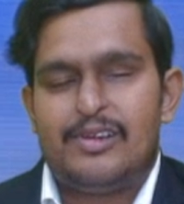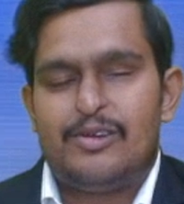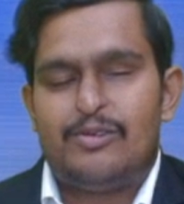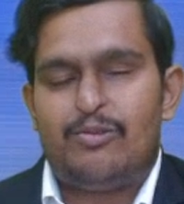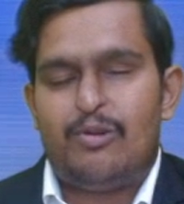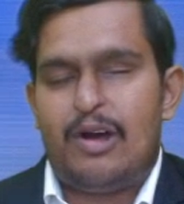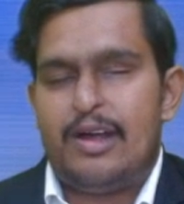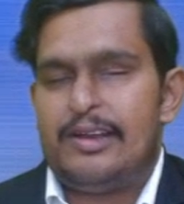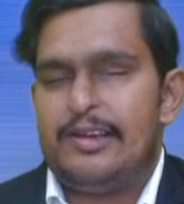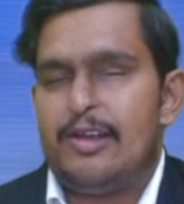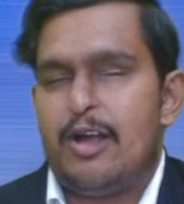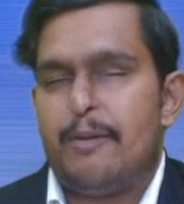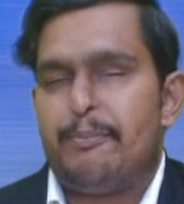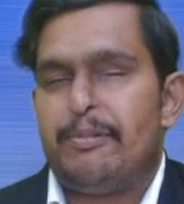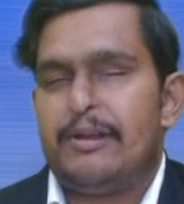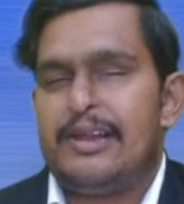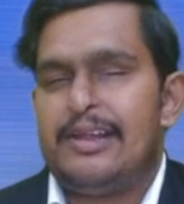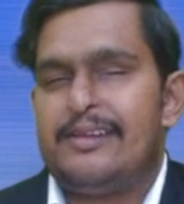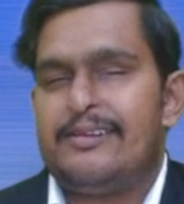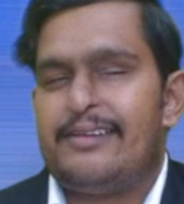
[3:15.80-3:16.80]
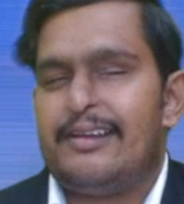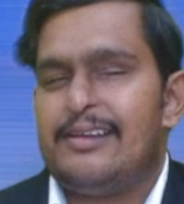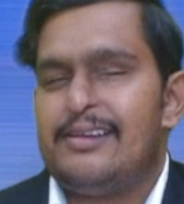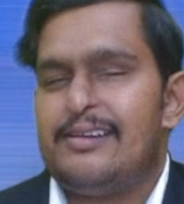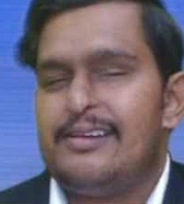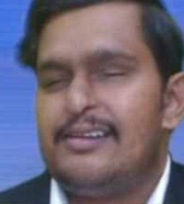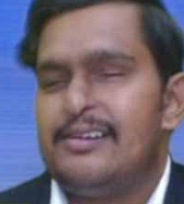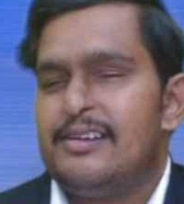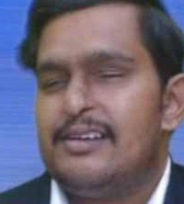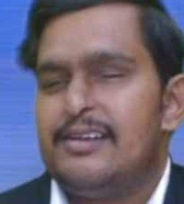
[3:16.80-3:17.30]
Foreign
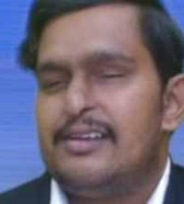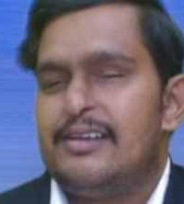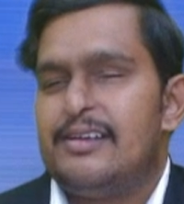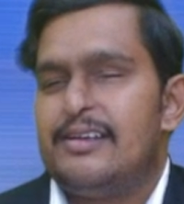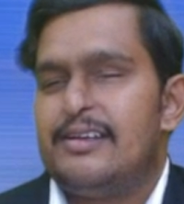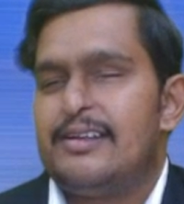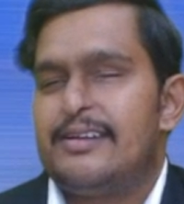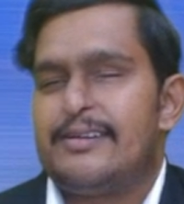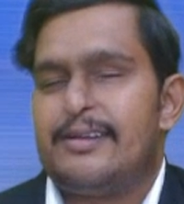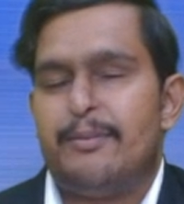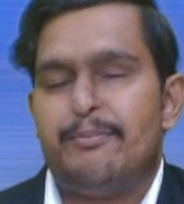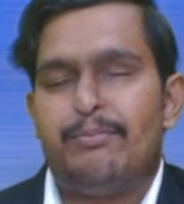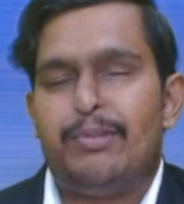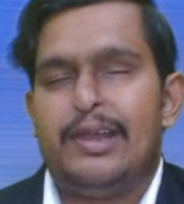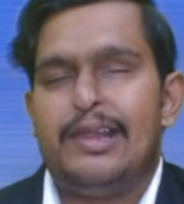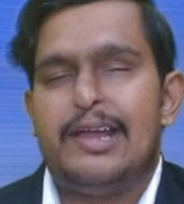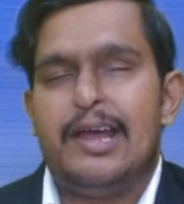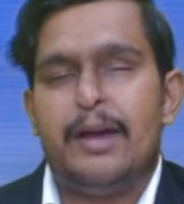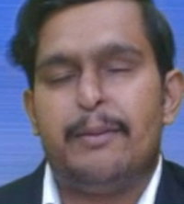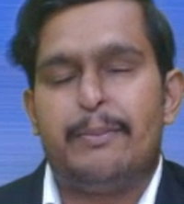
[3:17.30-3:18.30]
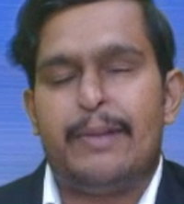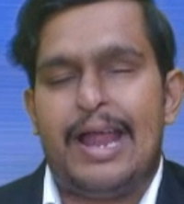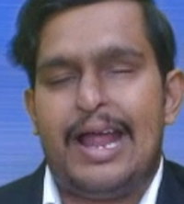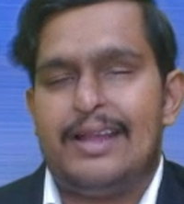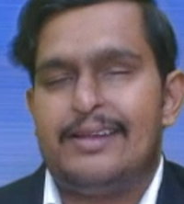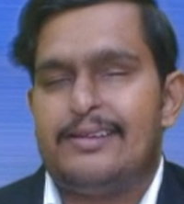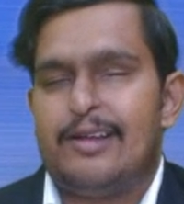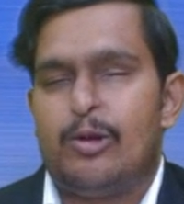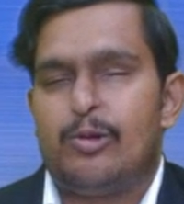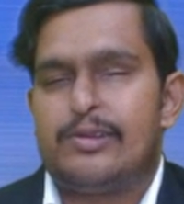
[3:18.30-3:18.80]
operation, simply a
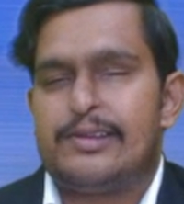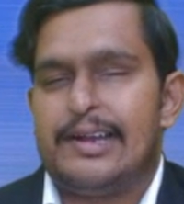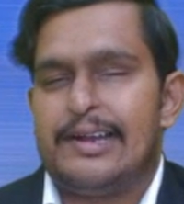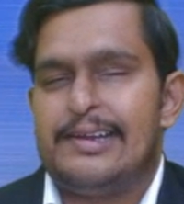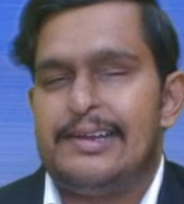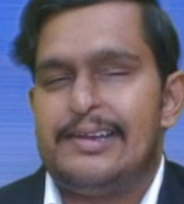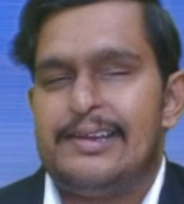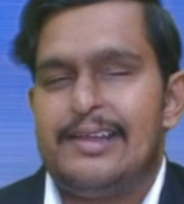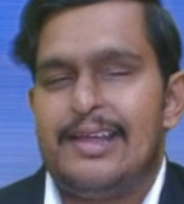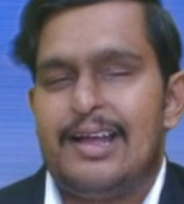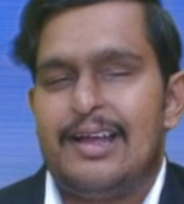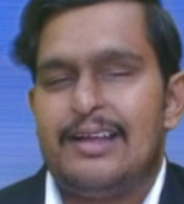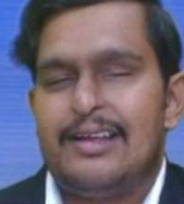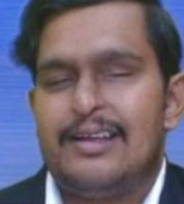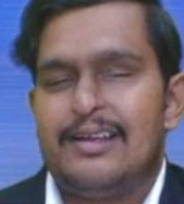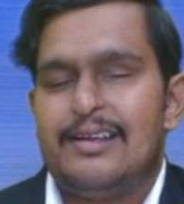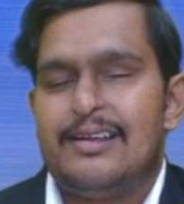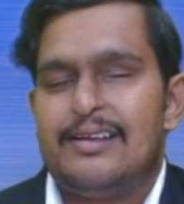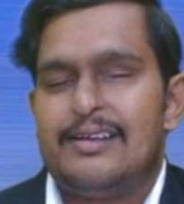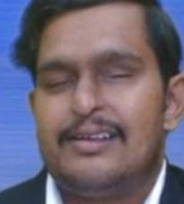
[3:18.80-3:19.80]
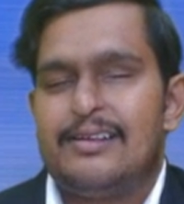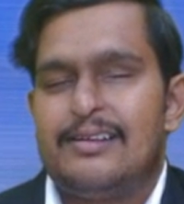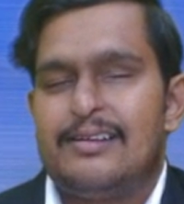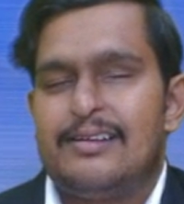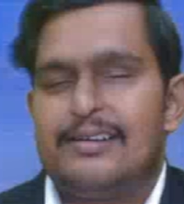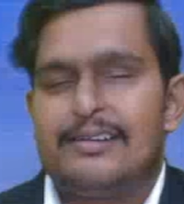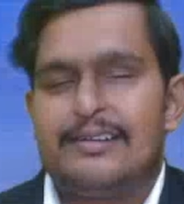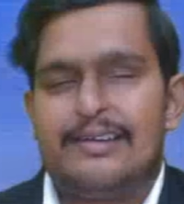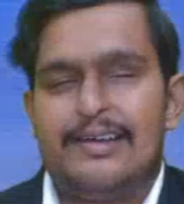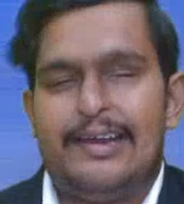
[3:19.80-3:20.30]
branch outside India.
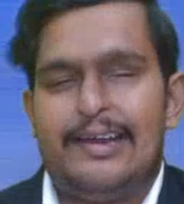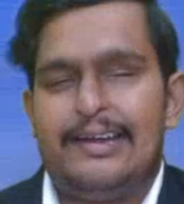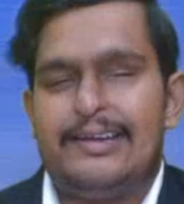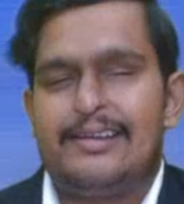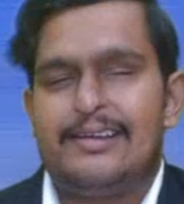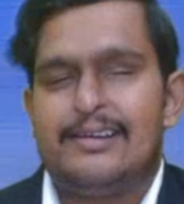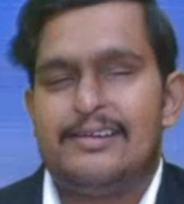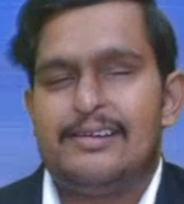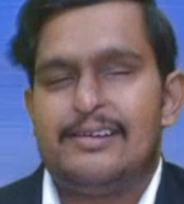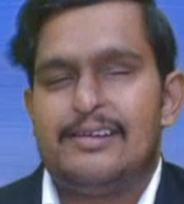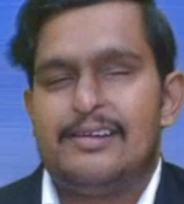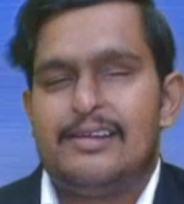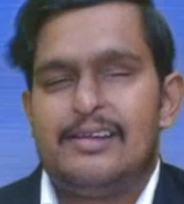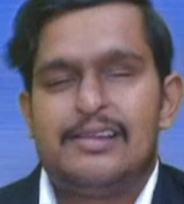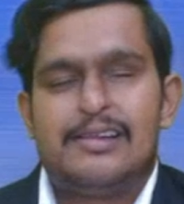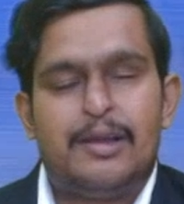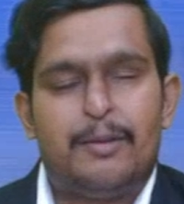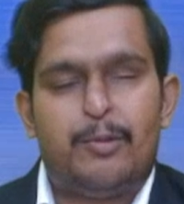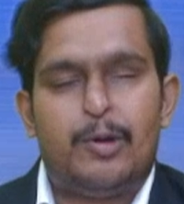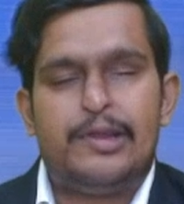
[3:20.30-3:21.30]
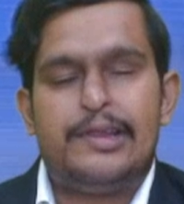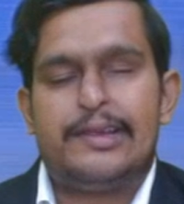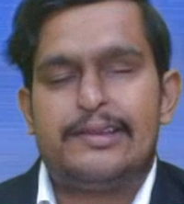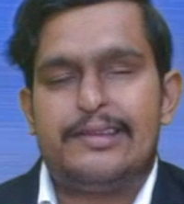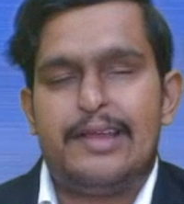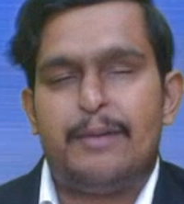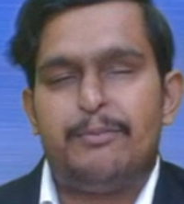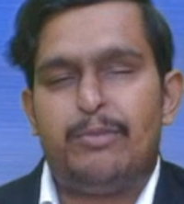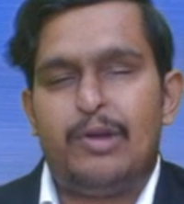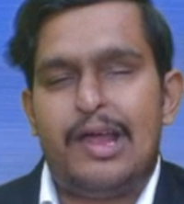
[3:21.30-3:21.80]
Correct? Suppose
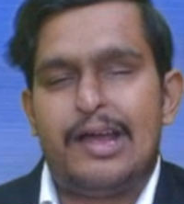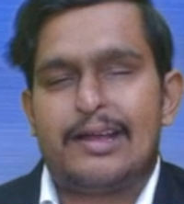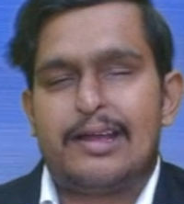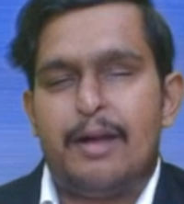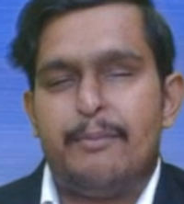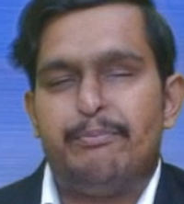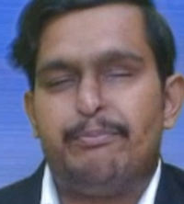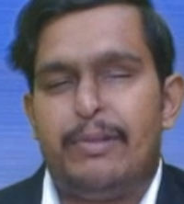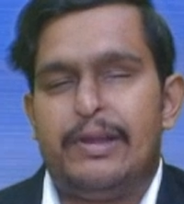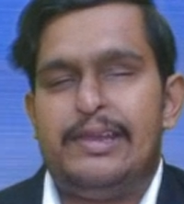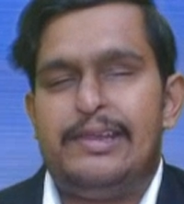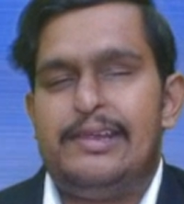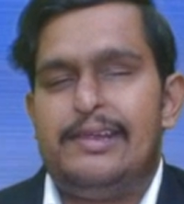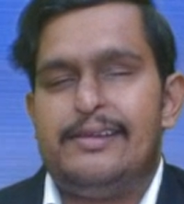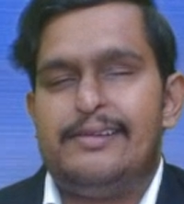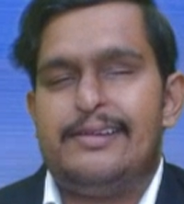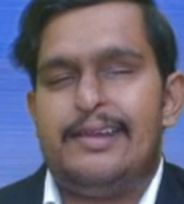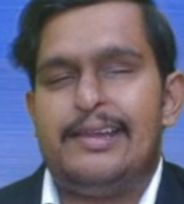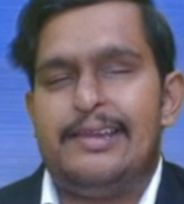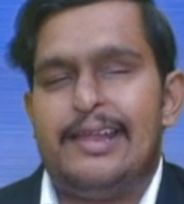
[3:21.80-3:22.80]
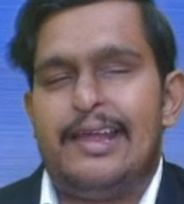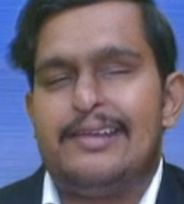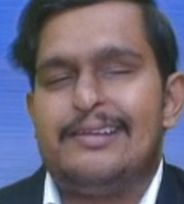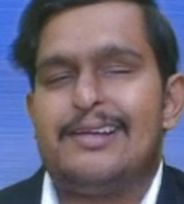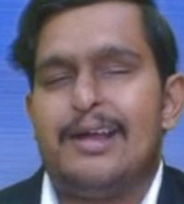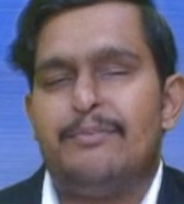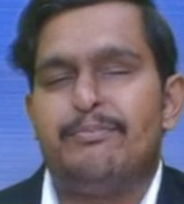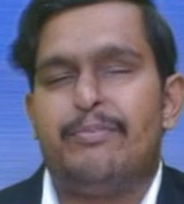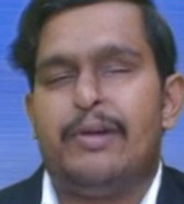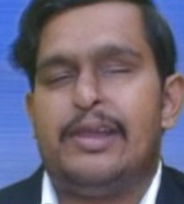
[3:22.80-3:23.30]
example, a company is Indian
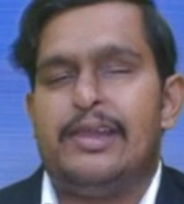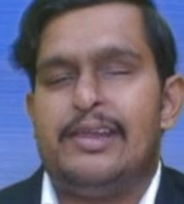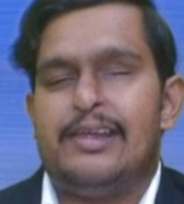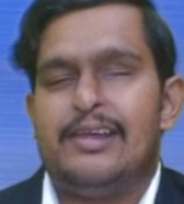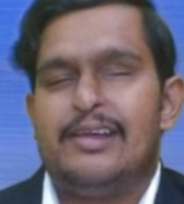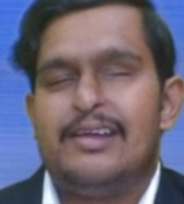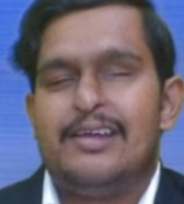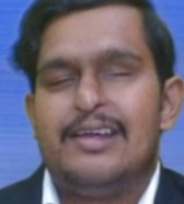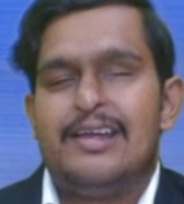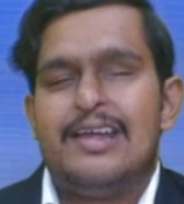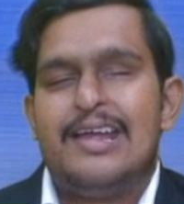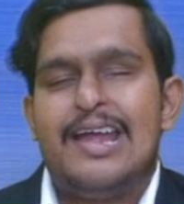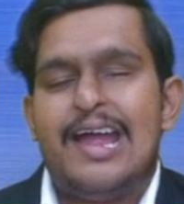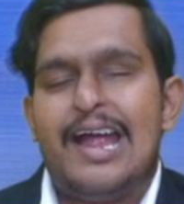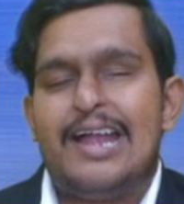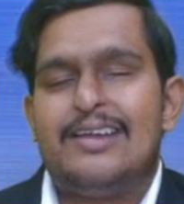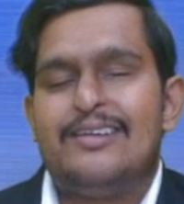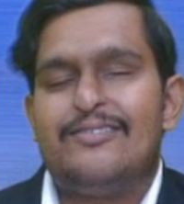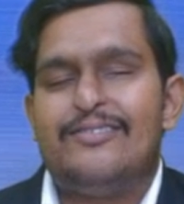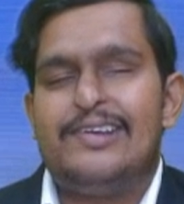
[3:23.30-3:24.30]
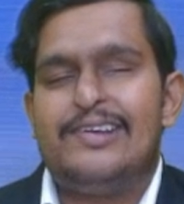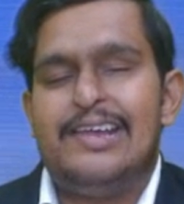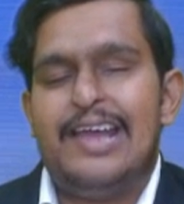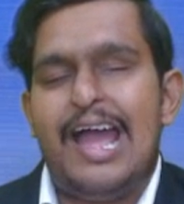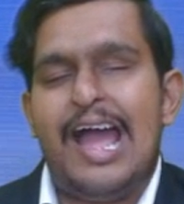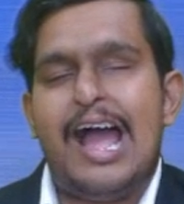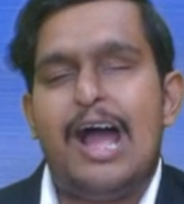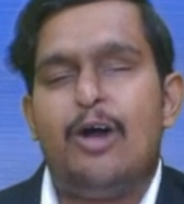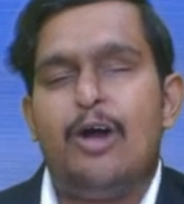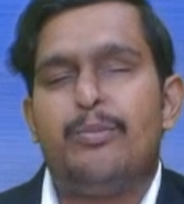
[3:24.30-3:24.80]
company and we
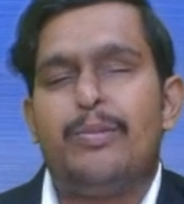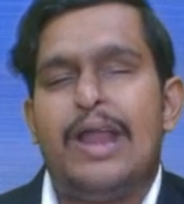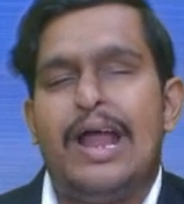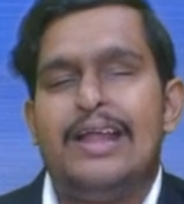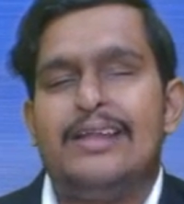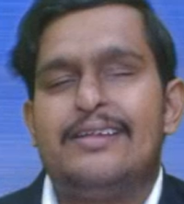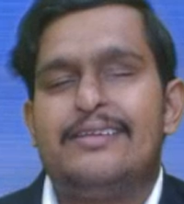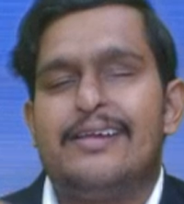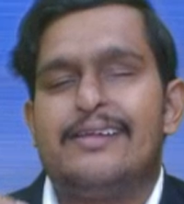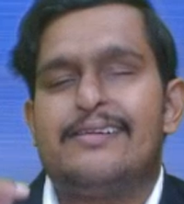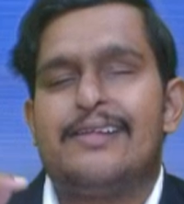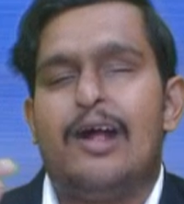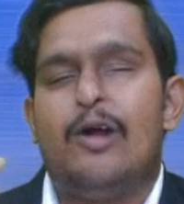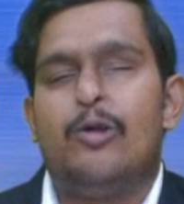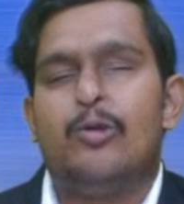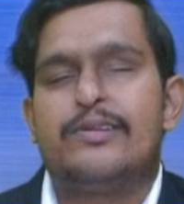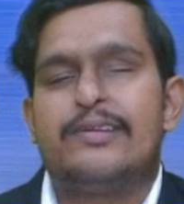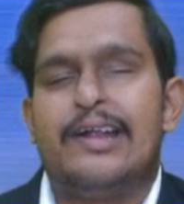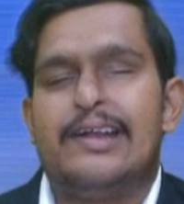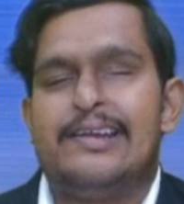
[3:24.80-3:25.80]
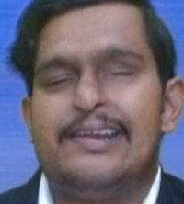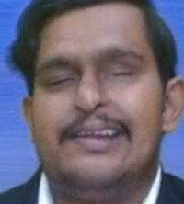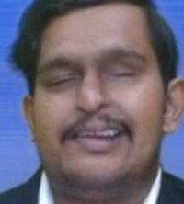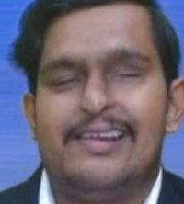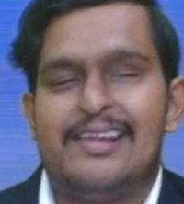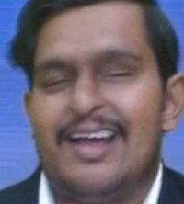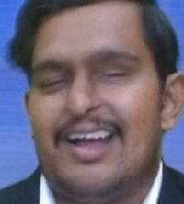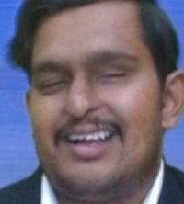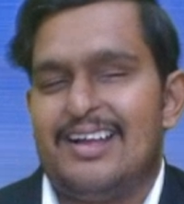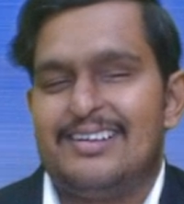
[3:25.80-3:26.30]
have branches outside
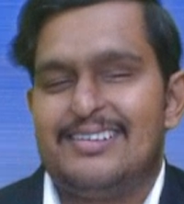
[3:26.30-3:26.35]
India.